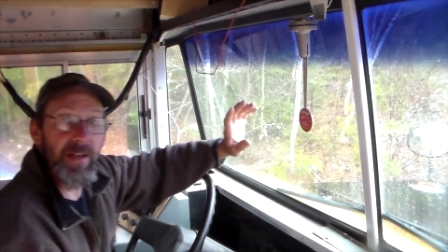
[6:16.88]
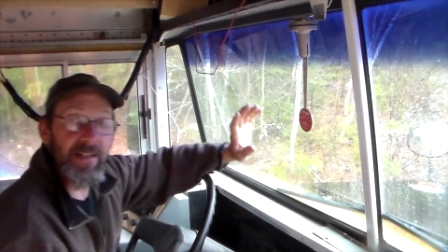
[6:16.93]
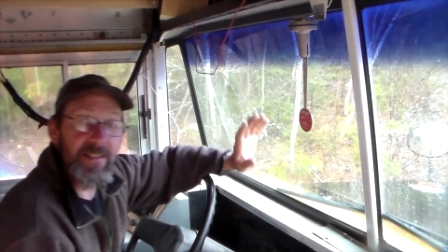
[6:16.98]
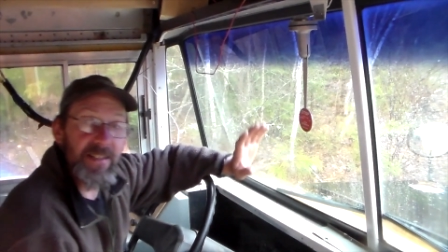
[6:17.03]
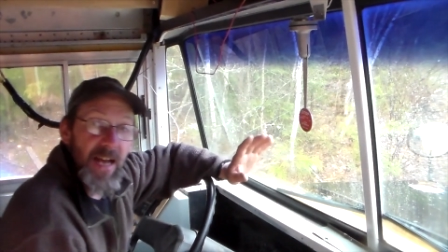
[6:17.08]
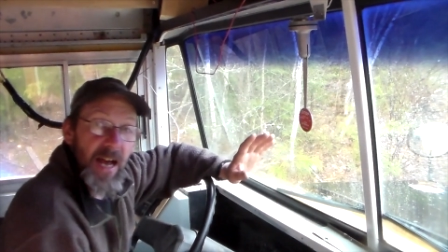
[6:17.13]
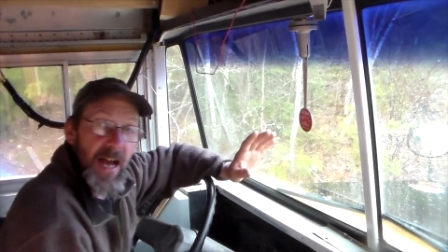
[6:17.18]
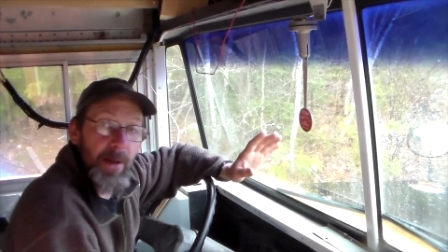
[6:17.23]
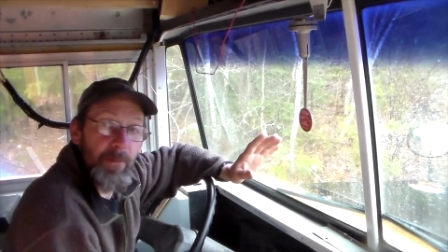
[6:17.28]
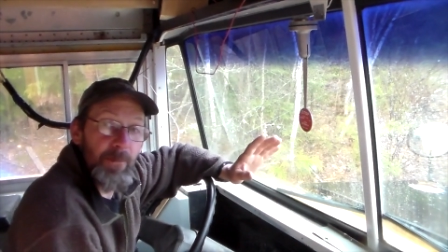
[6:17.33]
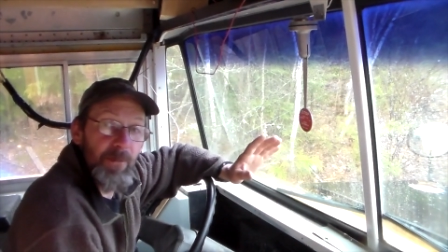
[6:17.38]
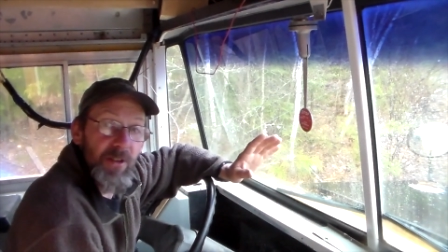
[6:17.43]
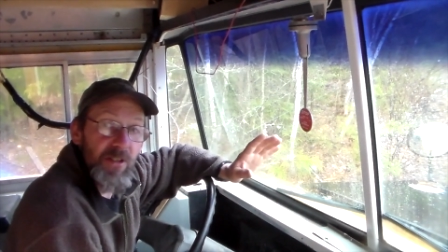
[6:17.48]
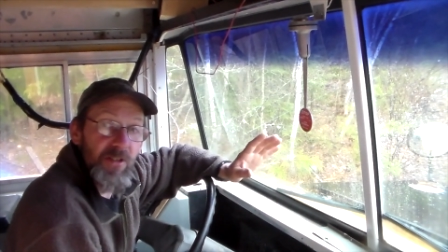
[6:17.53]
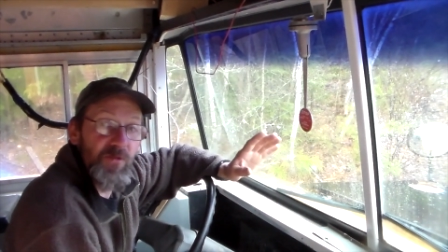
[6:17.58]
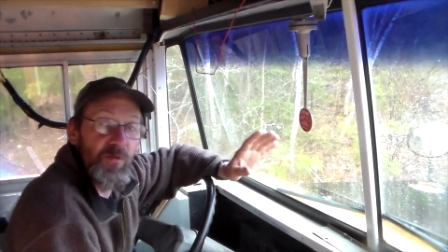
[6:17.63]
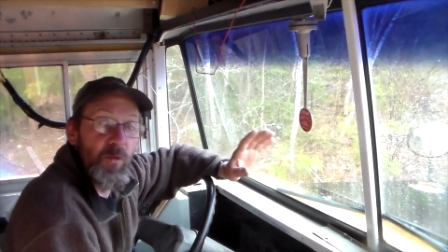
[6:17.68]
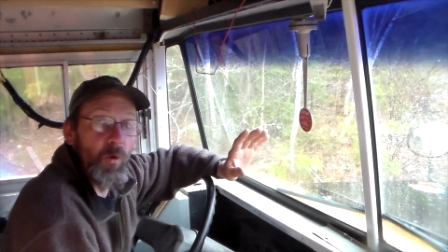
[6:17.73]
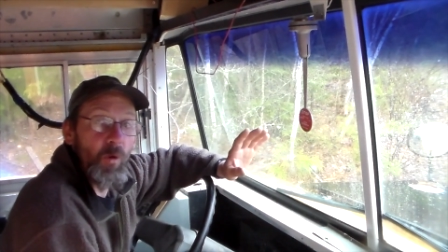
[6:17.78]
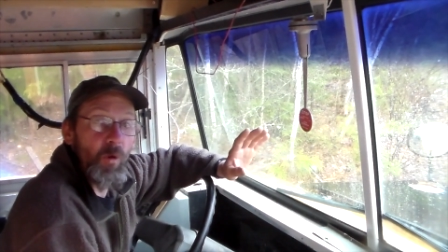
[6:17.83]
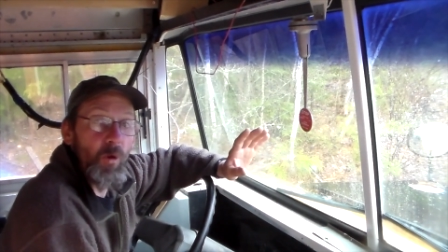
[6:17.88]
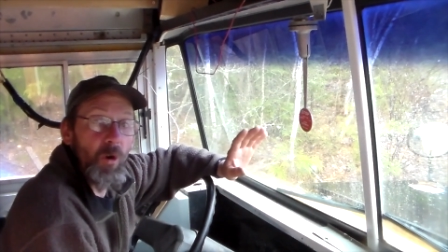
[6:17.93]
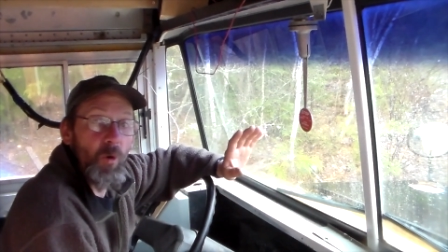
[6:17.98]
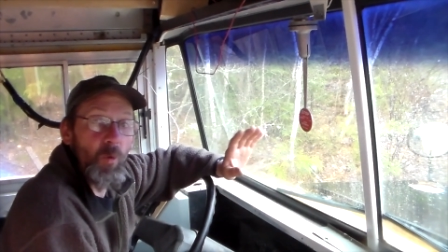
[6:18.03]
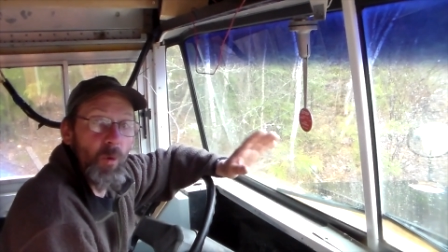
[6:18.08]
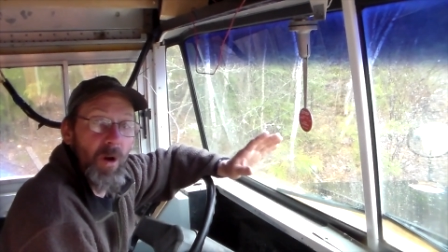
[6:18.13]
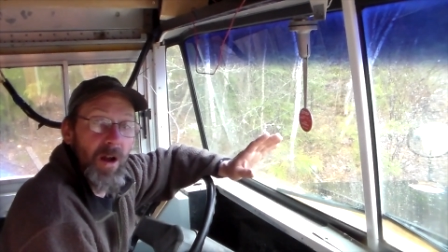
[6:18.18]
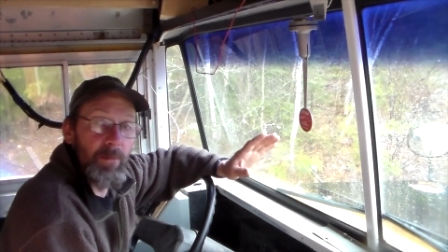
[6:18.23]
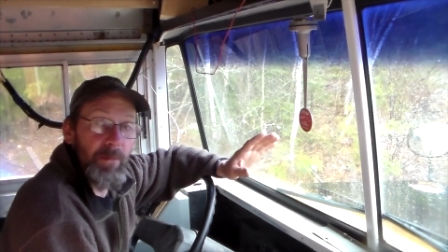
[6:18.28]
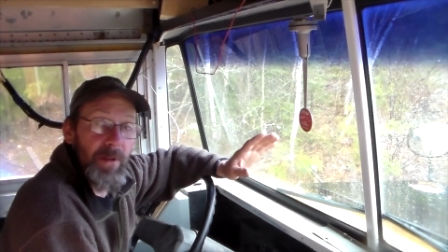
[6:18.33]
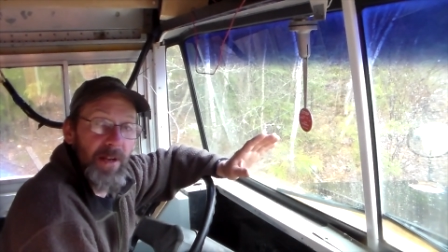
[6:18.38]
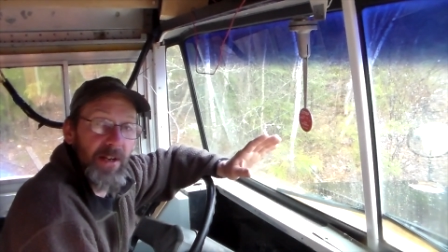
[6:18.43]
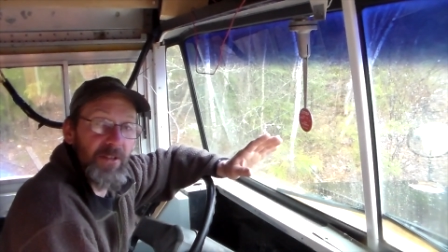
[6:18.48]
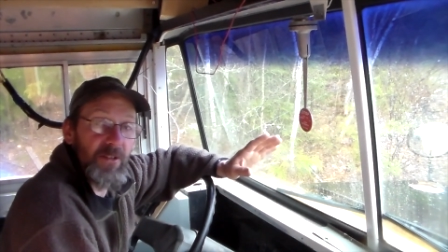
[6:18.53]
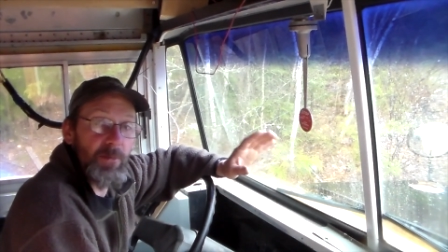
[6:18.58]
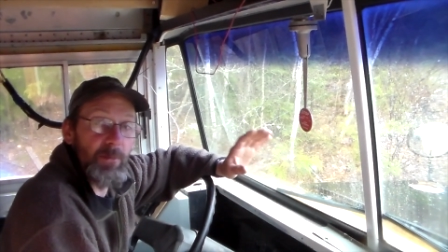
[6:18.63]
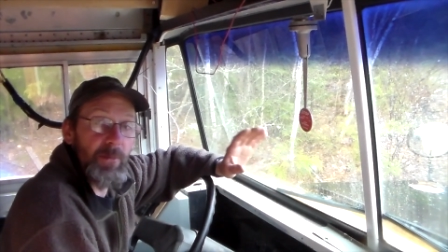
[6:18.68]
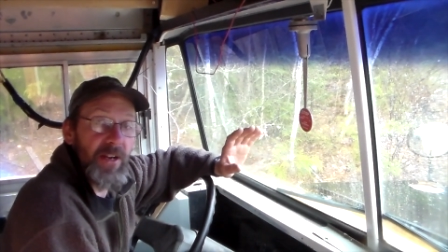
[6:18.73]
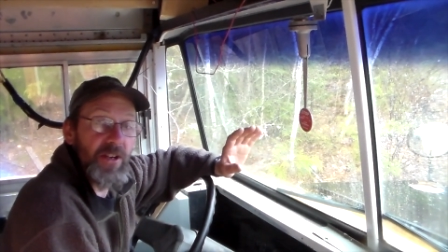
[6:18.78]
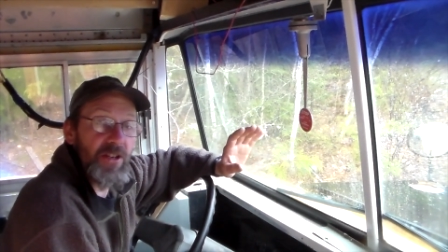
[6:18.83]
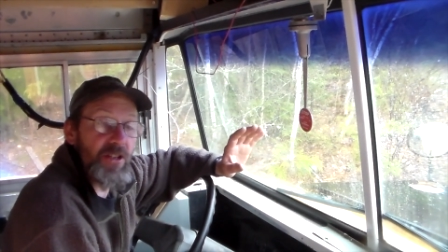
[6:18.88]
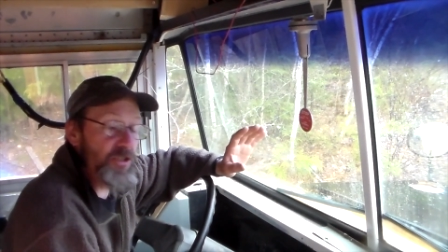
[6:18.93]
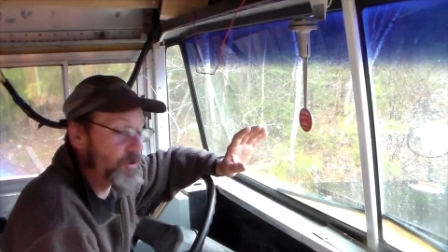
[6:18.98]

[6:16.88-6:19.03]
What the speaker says: we're going to time this for 1 minute to make